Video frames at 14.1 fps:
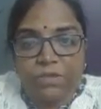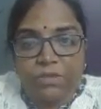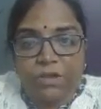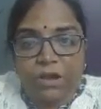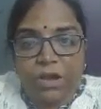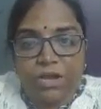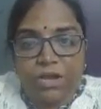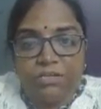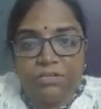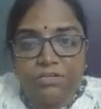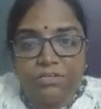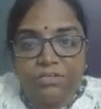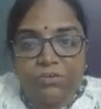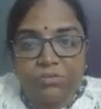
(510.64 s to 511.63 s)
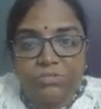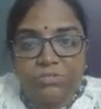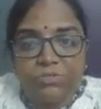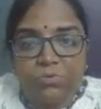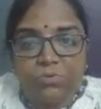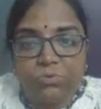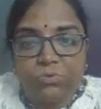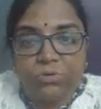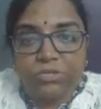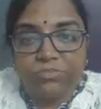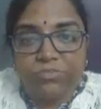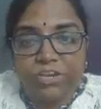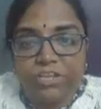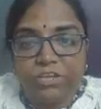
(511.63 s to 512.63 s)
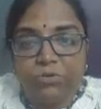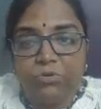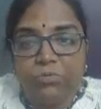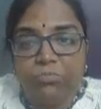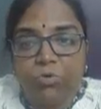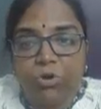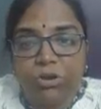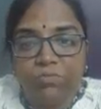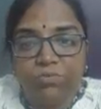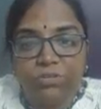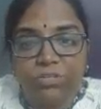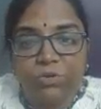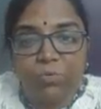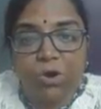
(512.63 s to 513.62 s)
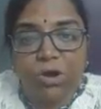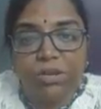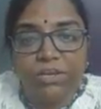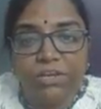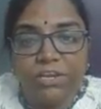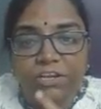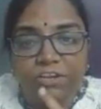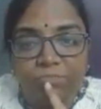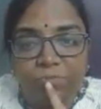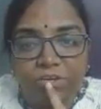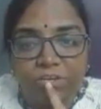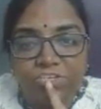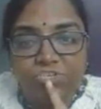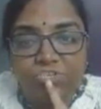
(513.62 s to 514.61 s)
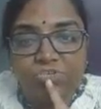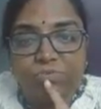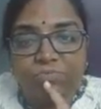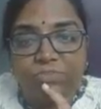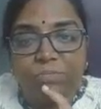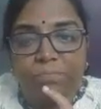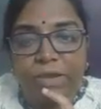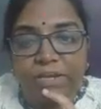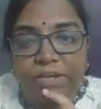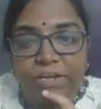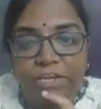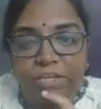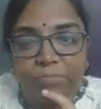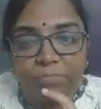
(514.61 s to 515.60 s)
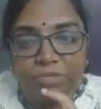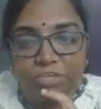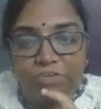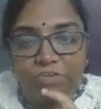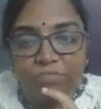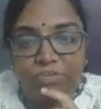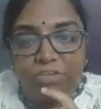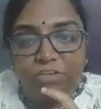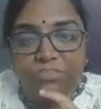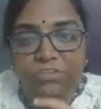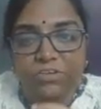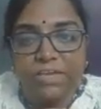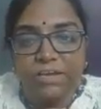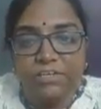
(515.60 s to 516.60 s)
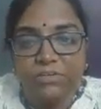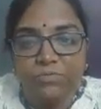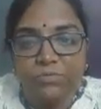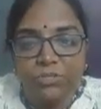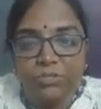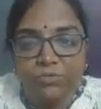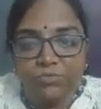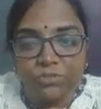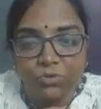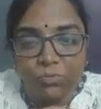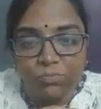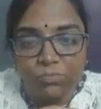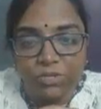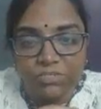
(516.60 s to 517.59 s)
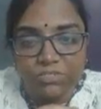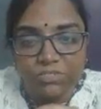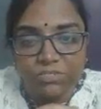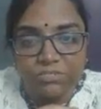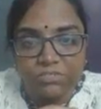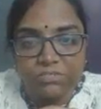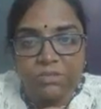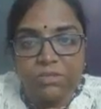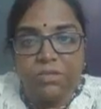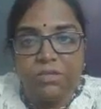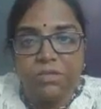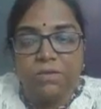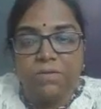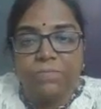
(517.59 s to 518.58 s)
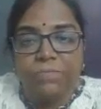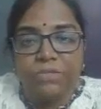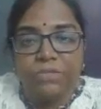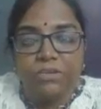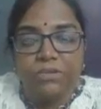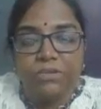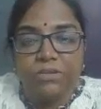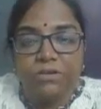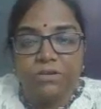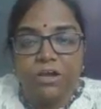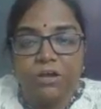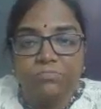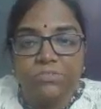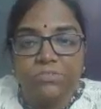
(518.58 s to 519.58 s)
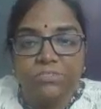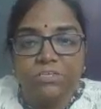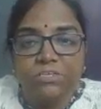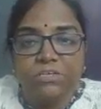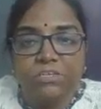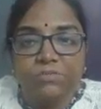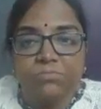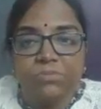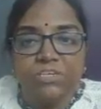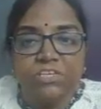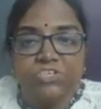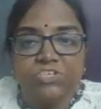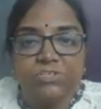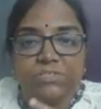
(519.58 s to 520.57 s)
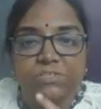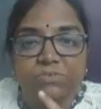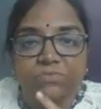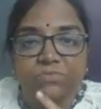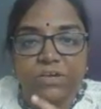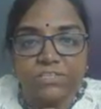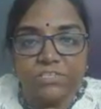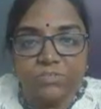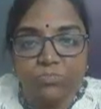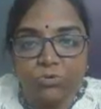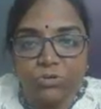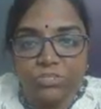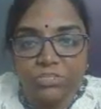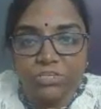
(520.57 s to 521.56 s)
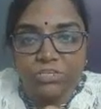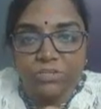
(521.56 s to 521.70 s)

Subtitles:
And it also a very good model for the qualitative prediction of the magnetic behavior and the reactivity of the complexes. Then comes the limitations of valence bond theory.